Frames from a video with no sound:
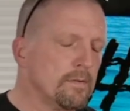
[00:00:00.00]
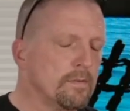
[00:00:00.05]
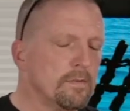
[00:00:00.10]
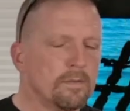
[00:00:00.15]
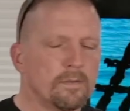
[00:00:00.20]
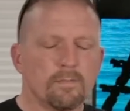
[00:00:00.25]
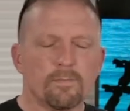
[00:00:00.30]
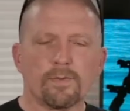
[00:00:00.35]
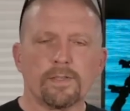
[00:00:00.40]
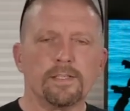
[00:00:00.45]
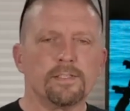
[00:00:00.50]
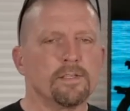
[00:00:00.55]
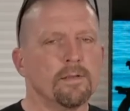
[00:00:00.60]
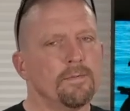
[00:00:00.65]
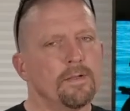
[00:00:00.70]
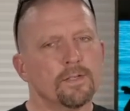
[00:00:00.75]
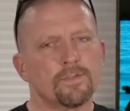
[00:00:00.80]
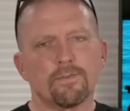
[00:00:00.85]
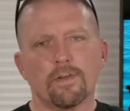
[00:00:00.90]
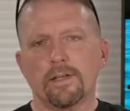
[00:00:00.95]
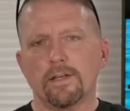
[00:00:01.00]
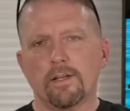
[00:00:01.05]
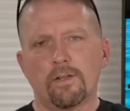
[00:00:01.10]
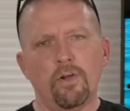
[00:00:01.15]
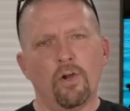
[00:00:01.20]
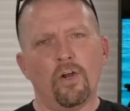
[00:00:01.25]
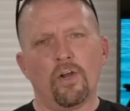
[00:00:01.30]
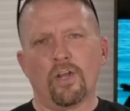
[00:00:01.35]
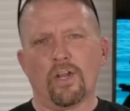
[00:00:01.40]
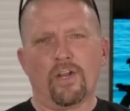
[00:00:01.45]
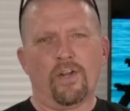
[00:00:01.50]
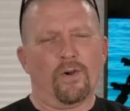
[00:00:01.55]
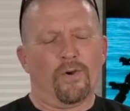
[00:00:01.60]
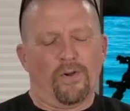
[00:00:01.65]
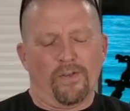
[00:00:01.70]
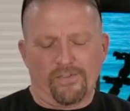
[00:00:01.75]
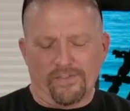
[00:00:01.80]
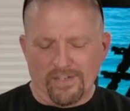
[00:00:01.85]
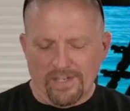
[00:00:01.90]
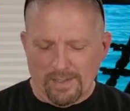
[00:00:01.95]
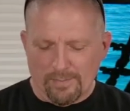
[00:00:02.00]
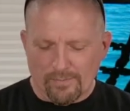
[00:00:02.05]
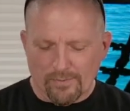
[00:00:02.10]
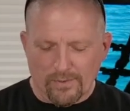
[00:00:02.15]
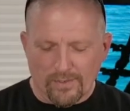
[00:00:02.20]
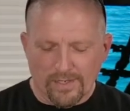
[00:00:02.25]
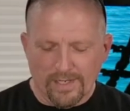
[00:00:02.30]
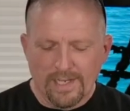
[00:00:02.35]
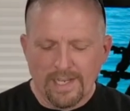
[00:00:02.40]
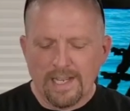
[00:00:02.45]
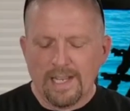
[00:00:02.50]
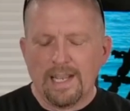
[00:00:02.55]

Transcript: please, I'm not trying to cause an uproar.